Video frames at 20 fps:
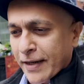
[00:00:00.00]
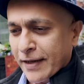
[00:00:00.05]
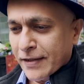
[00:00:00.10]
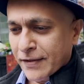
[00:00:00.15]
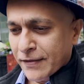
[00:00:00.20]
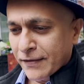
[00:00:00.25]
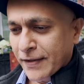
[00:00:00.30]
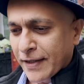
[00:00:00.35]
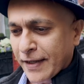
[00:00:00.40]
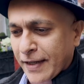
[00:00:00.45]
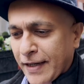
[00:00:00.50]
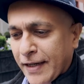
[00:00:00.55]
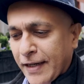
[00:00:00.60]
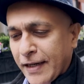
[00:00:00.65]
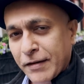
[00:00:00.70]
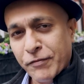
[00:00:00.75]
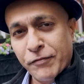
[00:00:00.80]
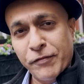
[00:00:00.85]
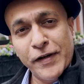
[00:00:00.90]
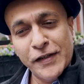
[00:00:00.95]
literally
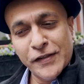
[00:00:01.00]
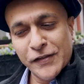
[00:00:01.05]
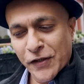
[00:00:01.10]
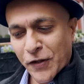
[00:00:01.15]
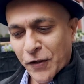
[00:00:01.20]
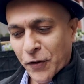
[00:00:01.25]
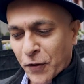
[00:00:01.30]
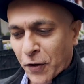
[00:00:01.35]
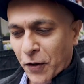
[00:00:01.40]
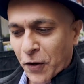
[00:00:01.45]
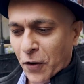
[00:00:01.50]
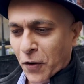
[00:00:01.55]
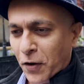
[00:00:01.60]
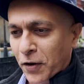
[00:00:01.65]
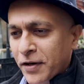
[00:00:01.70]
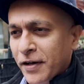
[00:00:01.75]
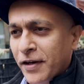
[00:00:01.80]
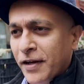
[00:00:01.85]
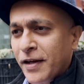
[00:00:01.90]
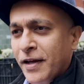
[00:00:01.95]
feasting on a lot.
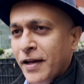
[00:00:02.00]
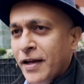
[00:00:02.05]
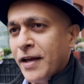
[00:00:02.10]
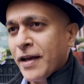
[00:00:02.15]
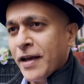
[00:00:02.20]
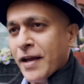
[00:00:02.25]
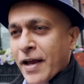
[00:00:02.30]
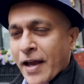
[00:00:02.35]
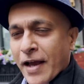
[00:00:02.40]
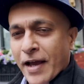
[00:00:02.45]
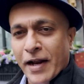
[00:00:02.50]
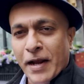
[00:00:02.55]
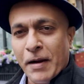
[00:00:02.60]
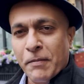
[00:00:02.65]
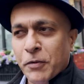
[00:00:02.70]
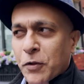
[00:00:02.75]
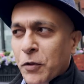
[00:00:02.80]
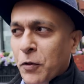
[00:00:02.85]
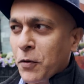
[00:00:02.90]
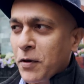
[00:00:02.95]
And I'm
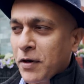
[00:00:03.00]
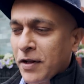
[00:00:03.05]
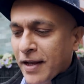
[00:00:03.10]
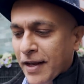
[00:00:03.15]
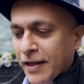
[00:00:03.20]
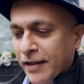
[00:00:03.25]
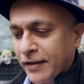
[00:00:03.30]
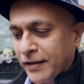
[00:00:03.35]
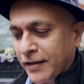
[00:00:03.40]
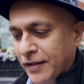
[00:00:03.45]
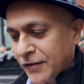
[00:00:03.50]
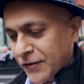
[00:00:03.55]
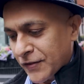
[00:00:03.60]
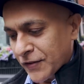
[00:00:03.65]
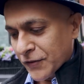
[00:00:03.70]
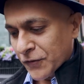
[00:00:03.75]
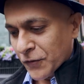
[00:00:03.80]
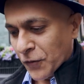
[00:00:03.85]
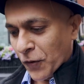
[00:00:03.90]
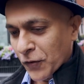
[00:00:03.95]
told that this
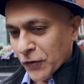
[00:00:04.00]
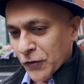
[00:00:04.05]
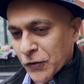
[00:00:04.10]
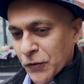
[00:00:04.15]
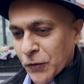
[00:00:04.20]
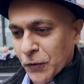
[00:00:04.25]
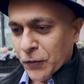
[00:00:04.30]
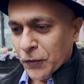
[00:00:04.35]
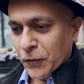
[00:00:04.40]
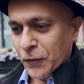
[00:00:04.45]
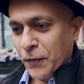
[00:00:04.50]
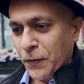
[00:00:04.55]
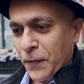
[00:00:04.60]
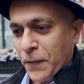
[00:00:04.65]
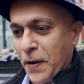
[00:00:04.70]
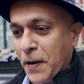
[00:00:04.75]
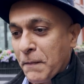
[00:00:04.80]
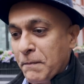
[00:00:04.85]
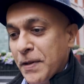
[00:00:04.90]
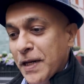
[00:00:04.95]
is also
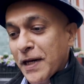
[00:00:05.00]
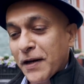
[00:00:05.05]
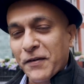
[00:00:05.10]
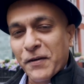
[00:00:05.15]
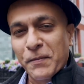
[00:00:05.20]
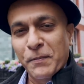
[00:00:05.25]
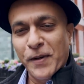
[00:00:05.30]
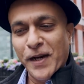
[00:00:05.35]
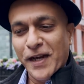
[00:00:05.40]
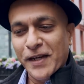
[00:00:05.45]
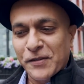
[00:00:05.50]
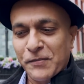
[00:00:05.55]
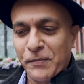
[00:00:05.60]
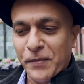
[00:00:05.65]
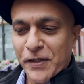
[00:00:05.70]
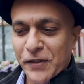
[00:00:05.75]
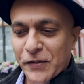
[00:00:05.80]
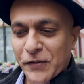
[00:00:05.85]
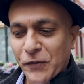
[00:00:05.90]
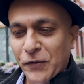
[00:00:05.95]
a meal
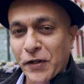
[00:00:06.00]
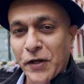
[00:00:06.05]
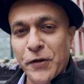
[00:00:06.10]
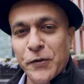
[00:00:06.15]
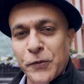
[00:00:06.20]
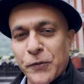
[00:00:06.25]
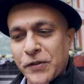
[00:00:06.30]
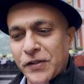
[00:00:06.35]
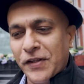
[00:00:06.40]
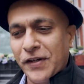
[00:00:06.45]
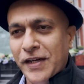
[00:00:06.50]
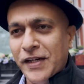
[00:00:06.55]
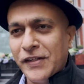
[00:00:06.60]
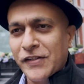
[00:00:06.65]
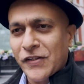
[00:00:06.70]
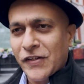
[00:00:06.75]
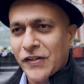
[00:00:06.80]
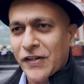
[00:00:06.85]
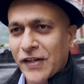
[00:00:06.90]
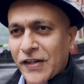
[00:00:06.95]
replacement. So they do three
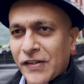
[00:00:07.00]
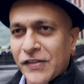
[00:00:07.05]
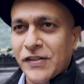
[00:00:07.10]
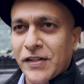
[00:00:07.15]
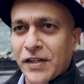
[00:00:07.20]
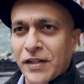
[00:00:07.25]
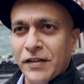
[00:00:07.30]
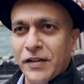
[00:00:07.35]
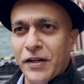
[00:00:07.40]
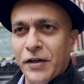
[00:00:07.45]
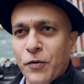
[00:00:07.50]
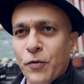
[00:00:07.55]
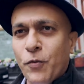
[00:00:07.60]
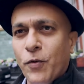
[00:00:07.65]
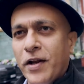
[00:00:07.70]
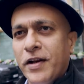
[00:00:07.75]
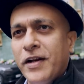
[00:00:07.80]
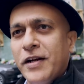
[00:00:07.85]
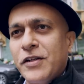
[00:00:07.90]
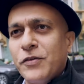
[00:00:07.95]
sittings here. They do
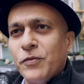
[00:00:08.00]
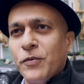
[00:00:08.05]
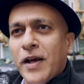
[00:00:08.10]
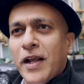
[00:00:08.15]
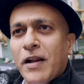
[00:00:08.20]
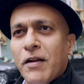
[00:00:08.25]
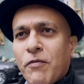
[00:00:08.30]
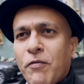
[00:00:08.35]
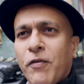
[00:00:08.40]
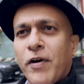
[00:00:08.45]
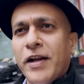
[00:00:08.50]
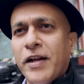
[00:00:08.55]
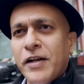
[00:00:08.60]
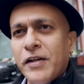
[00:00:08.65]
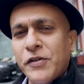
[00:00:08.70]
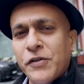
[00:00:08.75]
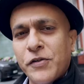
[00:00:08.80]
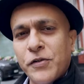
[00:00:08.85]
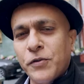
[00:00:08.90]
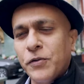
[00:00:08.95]
one at 12, one
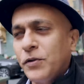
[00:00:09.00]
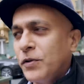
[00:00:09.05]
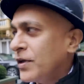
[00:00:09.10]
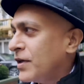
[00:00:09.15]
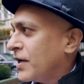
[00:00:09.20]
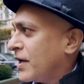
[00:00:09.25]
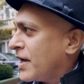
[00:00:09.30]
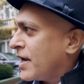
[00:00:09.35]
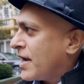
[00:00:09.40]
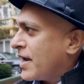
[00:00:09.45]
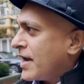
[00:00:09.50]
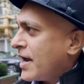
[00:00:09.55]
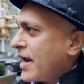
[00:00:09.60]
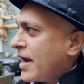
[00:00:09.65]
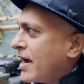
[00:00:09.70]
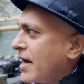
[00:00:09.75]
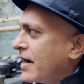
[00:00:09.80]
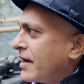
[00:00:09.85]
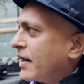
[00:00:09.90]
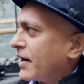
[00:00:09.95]
at 2,
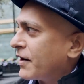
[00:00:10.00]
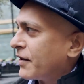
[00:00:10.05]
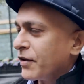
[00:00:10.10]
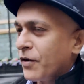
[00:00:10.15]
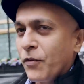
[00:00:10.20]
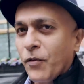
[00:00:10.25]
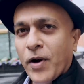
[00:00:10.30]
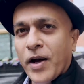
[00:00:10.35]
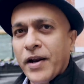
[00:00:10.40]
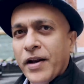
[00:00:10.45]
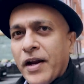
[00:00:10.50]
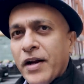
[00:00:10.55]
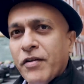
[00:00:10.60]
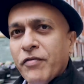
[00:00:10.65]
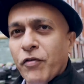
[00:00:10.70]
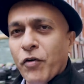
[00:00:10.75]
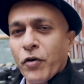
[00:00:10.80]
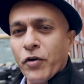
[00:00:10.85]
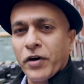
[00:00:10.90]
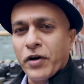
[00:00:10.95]
and another one at
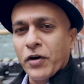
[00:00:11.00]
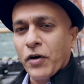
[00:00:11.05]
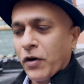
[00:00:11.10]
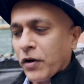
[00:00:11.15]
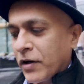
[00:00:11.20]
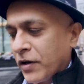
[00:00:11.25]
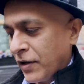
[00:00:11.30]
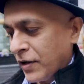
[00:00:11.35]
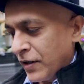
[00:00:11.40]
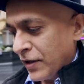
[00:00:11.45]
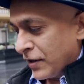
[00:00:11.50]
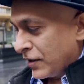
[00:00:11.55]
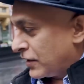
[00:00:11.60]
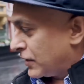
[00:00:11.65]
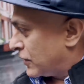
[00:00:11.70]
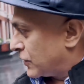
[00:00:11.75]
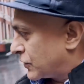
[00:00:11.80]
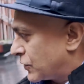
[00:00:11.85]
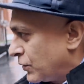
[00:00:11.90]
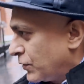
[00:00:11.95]
4 o'clock.
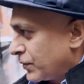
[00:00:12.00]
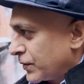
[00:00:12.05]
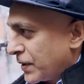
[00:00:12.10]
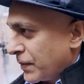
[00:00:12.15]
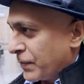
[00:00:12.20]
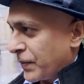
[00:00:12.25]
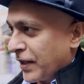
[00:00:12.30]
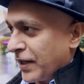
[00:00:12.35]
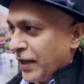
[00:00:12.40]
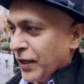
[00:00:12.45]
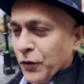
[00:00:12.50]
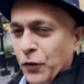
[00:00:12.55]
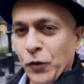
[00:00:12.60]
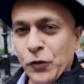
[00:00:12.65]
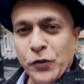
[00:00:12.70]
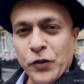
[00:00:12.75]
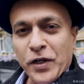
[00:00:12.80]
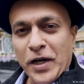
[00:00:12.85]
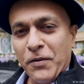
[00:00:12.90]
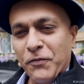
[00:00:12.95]
So typically those
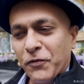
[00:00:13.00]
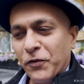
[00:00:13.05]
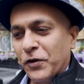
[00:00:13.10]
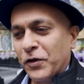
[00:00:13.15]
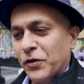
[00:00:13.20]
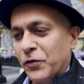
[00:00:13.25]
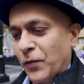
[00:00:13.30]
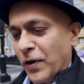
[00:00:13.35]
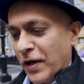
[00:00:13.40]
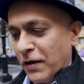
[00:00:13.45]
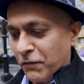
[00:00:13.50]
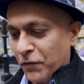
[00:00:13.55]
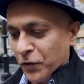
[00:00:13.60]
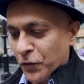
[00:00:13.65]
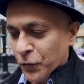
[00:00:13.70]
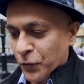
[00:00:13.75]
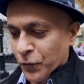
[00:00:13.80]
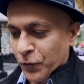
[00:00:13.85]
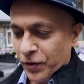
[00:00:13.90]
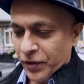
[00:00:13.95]
who come for the 12
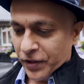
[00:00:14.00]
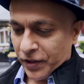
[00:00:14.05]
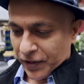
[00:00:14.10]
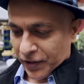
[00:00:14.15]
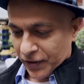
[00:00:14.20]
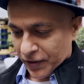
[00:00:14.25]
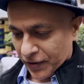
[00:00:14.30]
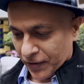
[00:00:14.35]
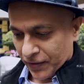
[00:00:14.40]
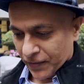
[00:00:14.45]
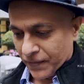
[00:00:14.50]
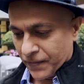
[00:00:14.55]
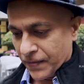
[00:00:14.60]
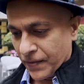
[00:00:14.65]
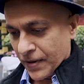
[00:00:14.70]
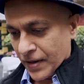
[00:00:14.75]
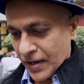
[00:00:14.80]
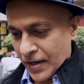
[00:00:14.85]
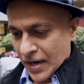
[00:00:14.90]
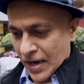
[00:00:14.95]
noon
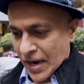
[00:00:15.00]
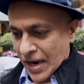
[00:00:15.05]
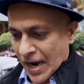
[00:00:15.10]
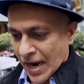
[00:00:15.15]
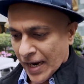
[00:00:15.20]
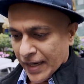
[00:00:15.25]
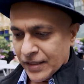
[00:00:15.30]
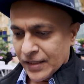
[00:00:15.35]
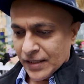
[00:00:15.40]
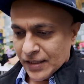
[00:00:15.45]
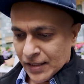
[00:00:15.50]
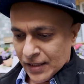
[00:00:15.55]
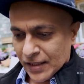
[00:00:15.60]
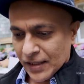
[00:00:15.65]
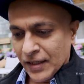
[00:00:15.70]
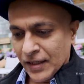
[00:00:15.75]
high tea,